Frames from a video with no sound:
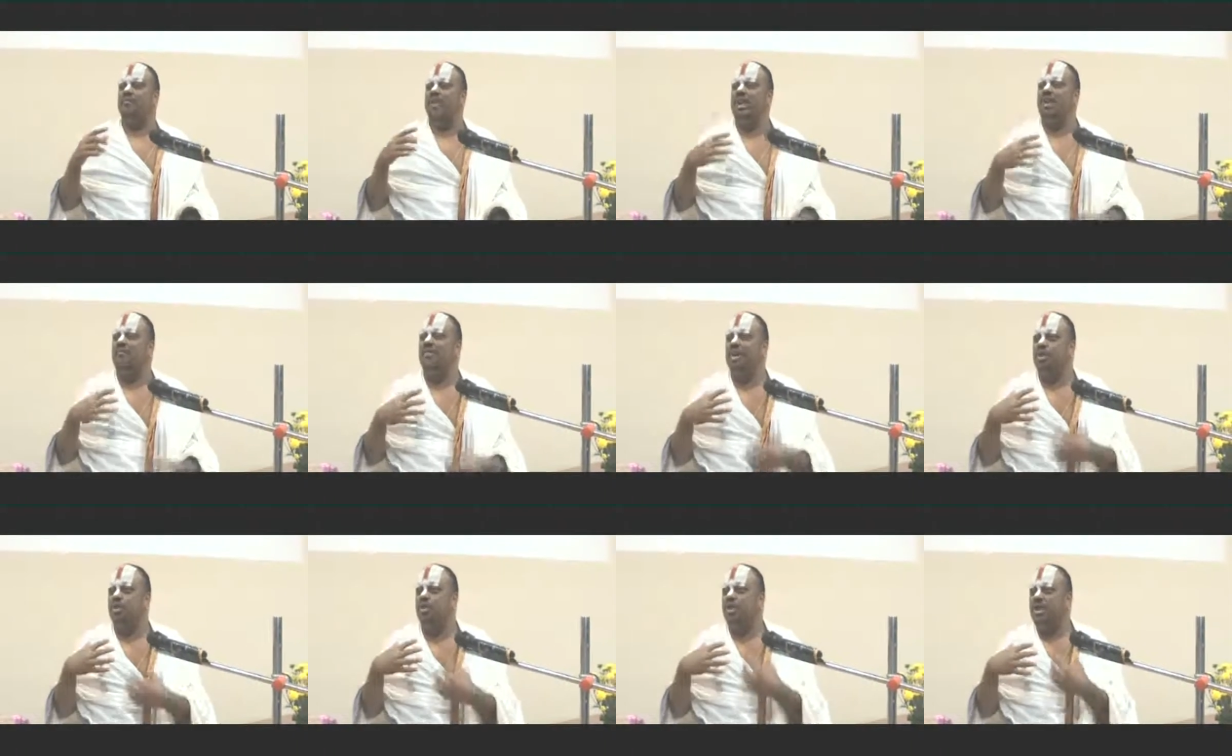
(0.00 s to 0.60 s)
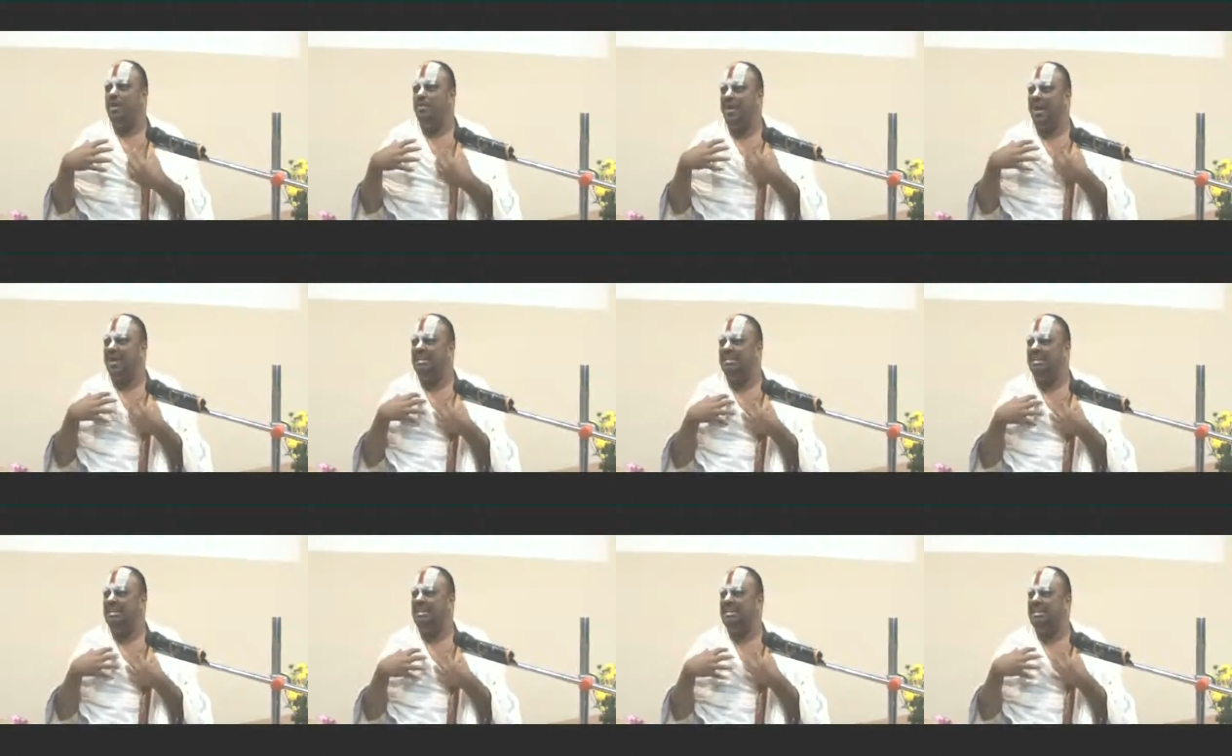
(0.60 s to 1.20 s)
So whenever you
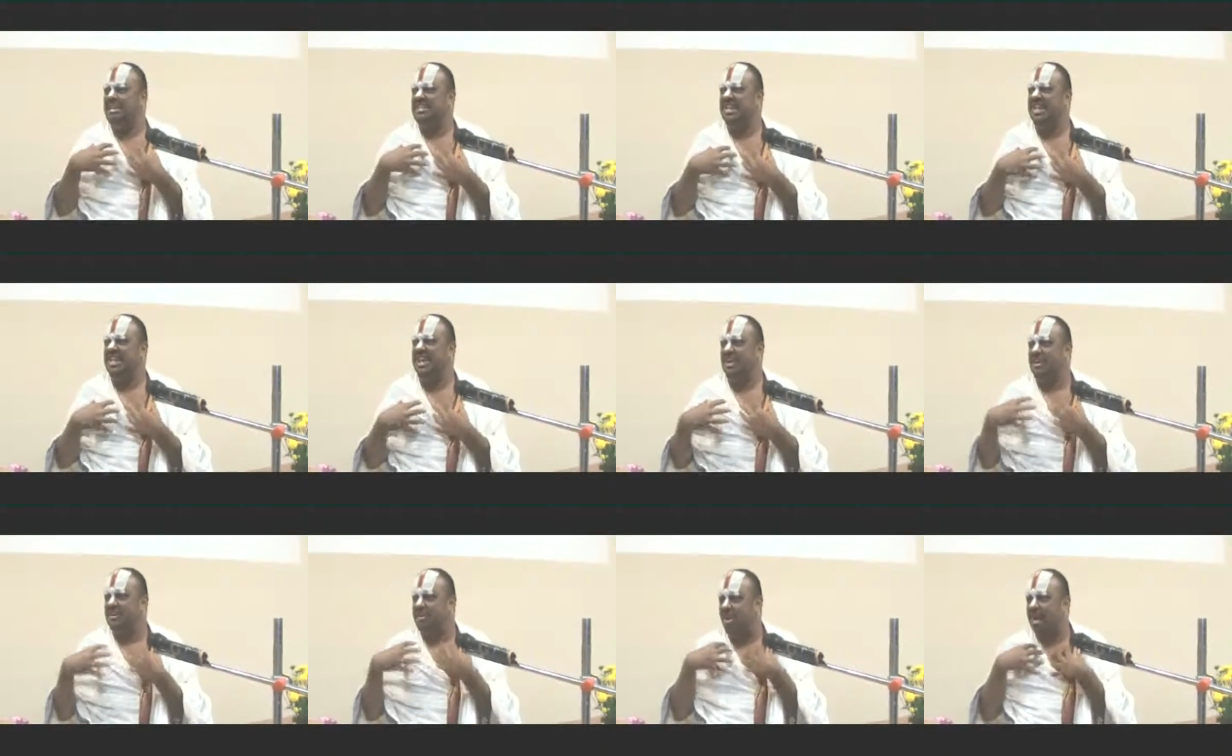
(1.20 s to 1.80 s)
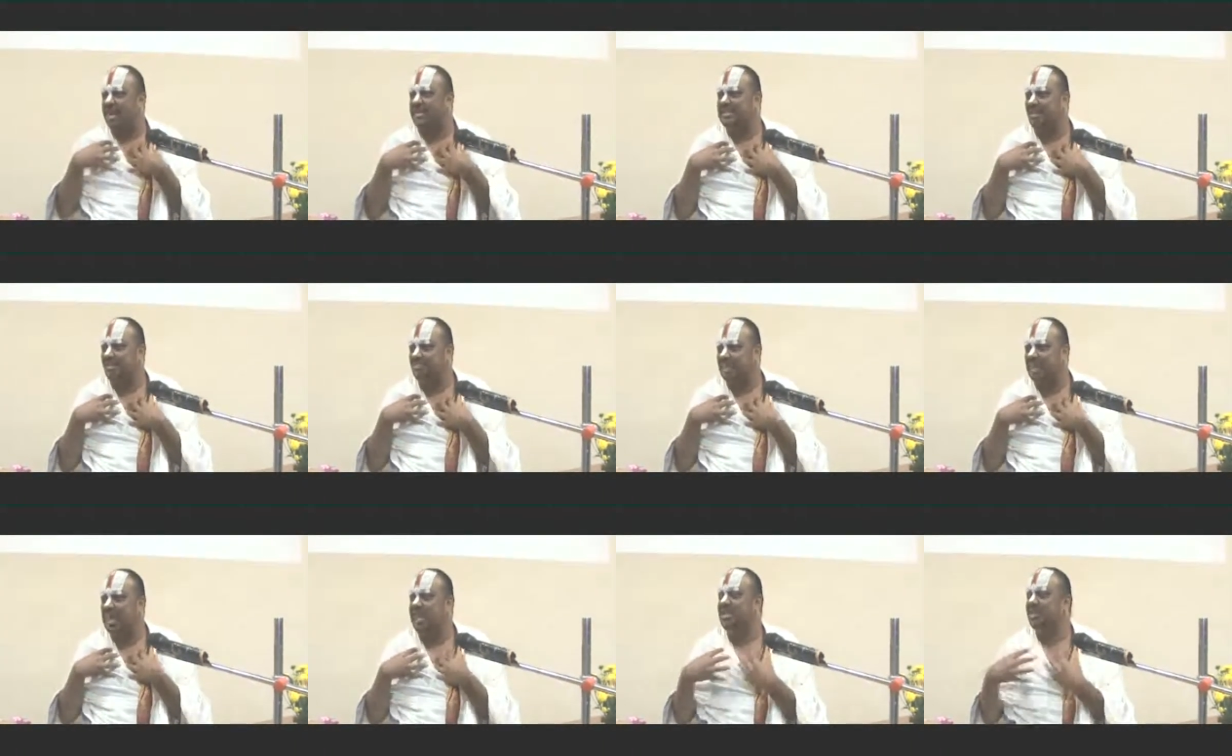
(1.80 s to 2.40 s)
imagine, design and draw
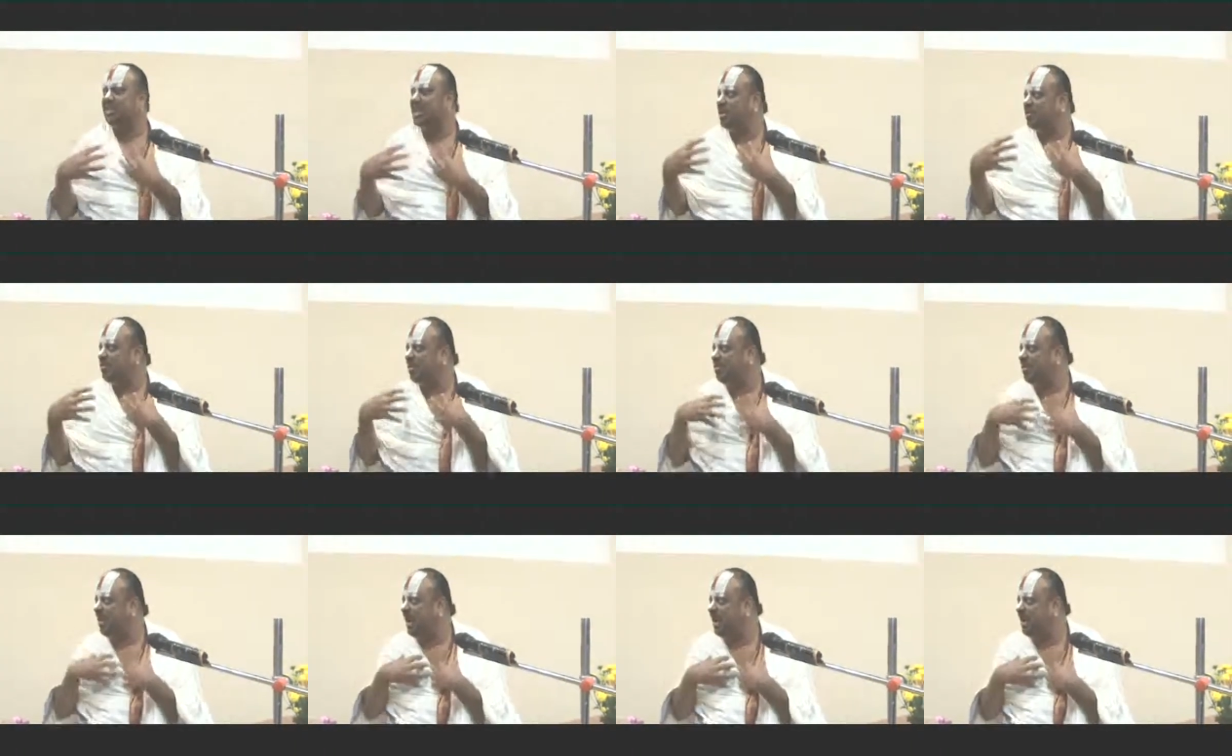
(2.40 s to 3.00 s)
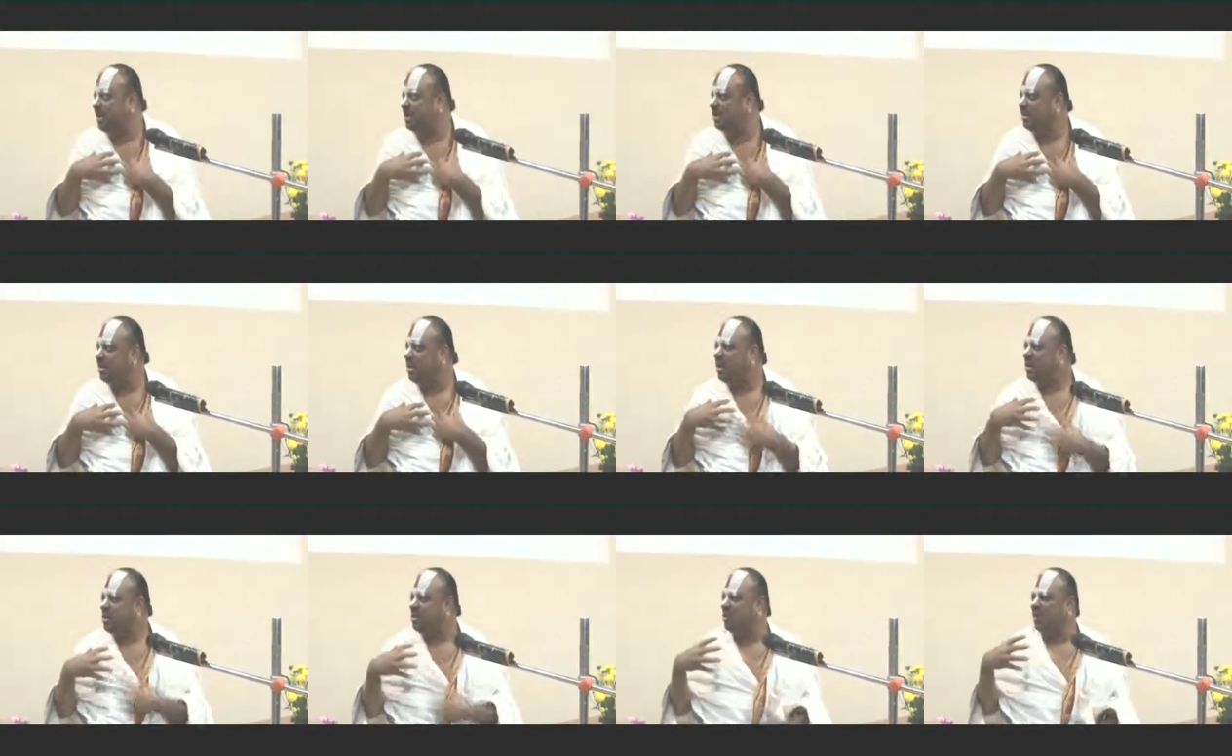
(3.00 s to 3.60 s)
something inside your
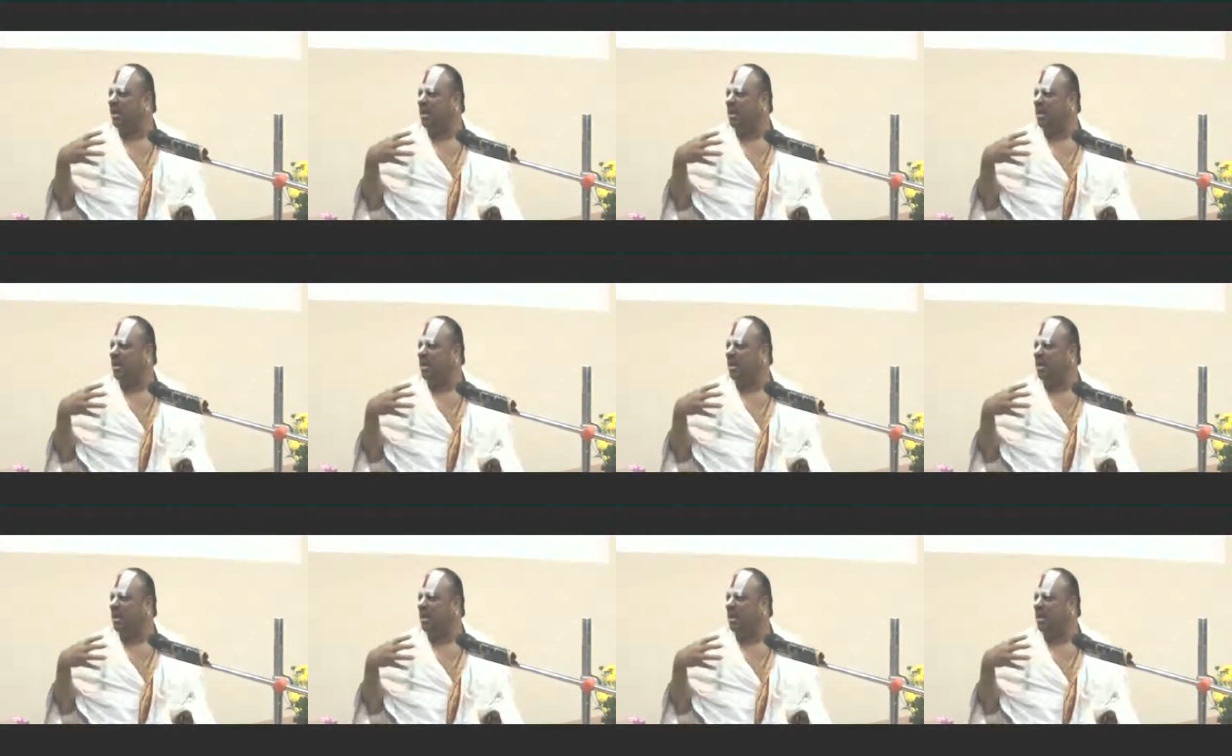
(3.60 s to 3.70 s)
mind,